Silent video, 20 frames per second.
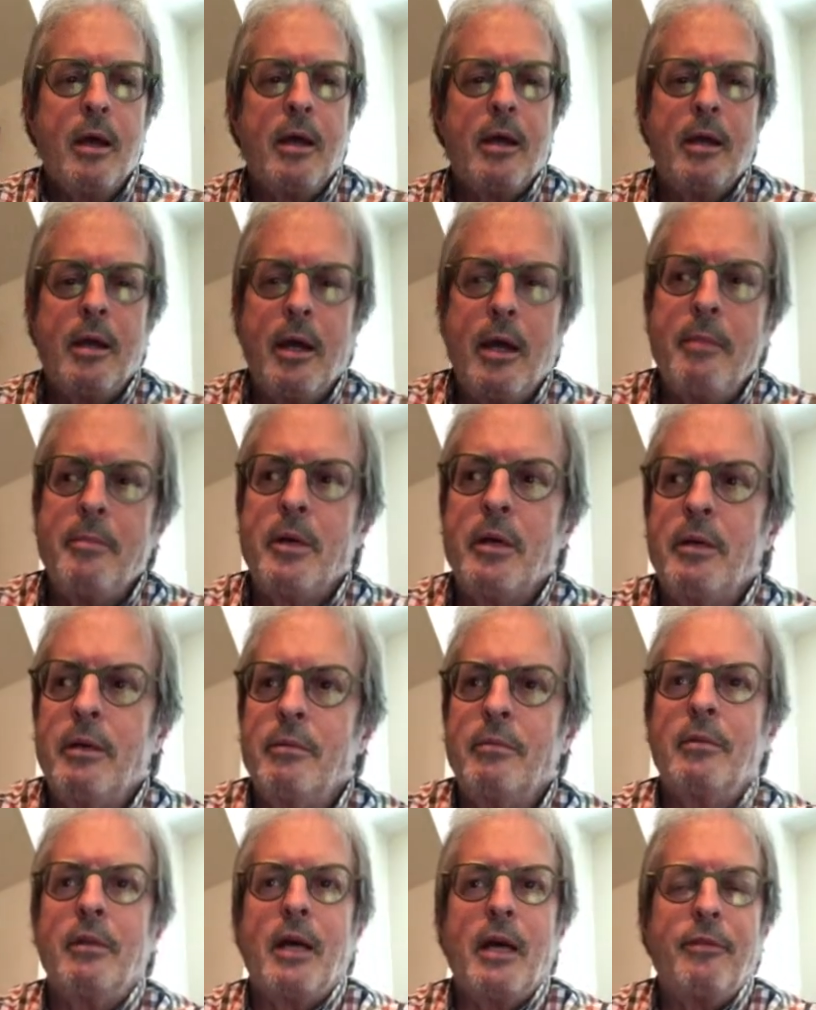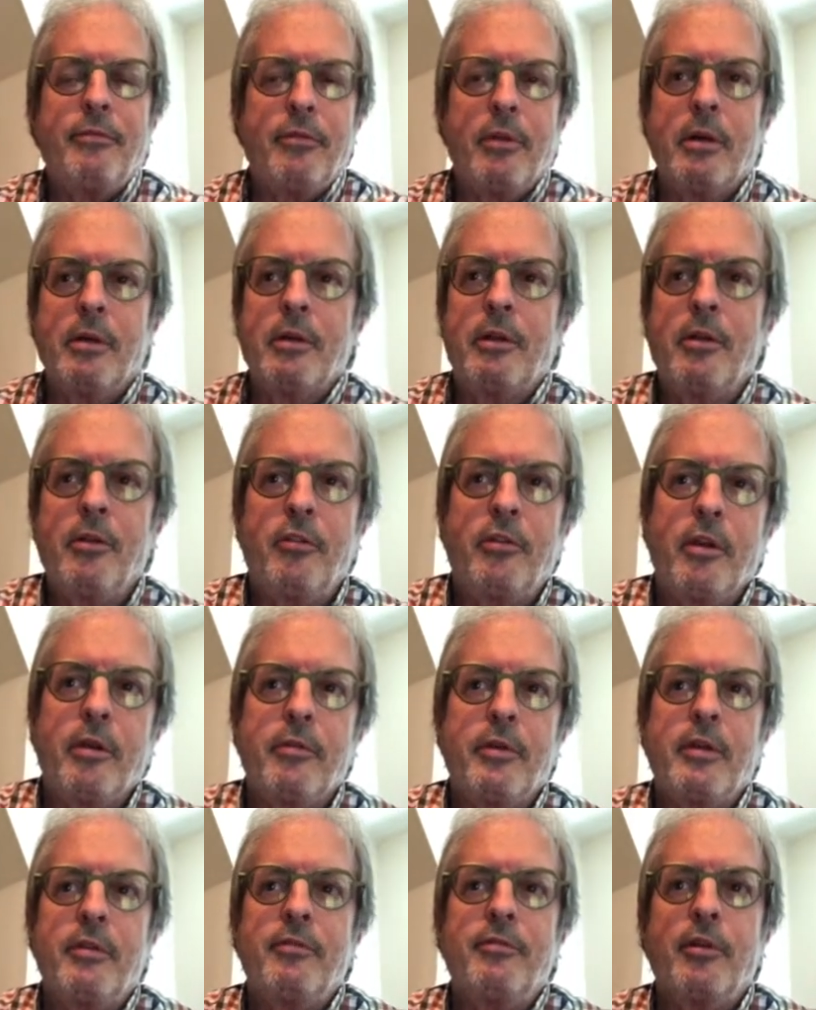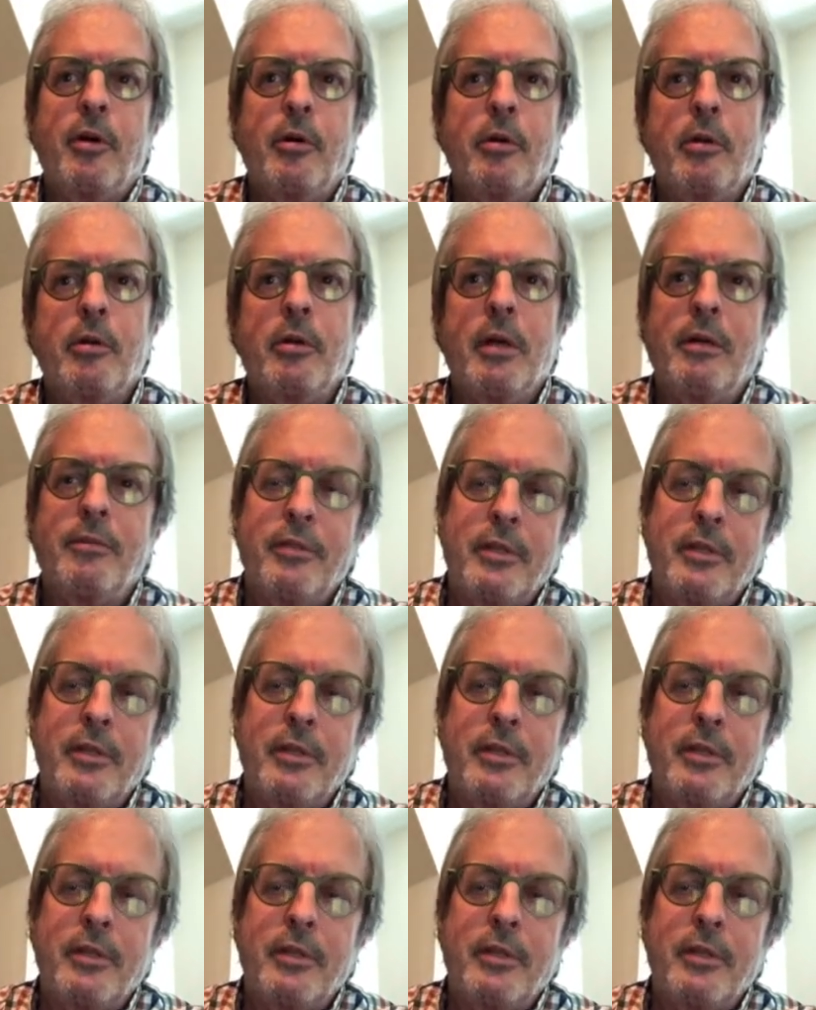I'm a lifelong conservative voter.